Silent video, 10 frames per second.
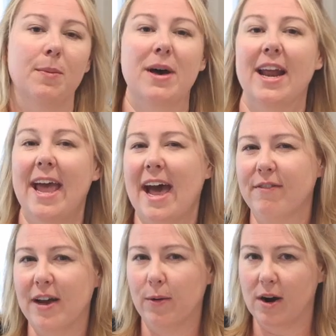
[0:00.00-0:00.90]
about a
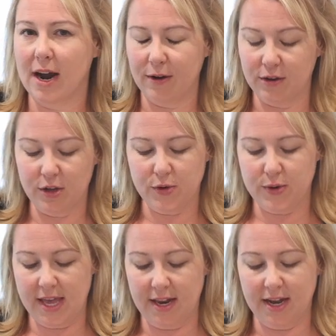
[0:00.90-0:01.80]
half hour out, you
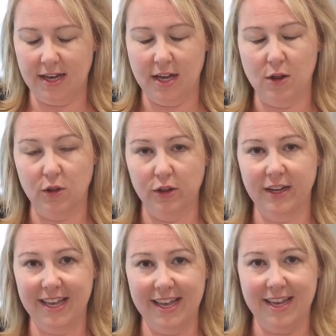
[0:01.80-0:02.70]
can
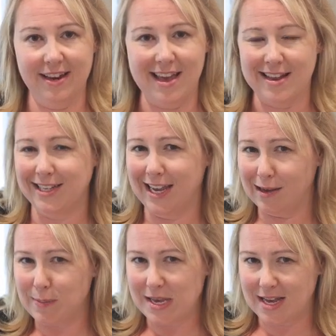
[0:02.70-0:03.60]
look in and
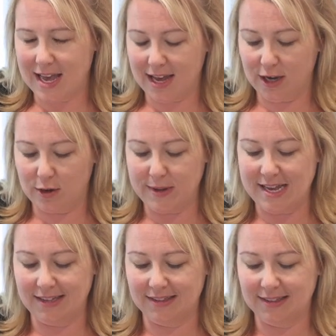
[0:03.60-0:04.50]
take a peek at your
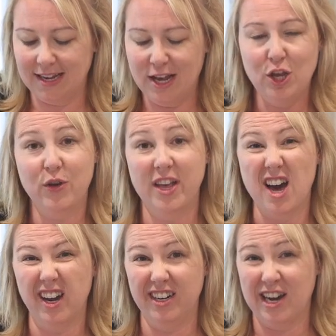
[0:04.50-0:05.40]
beans. You can
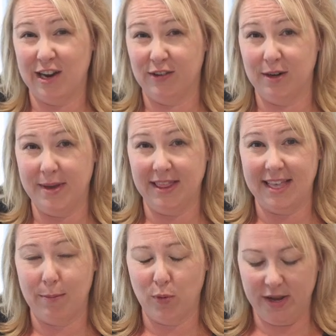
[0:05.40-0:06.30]
uncover them at
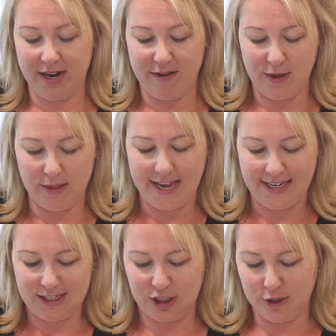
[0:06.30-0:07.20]
that point if you'd
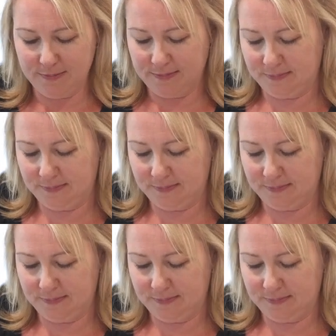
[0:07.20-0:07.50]
like to.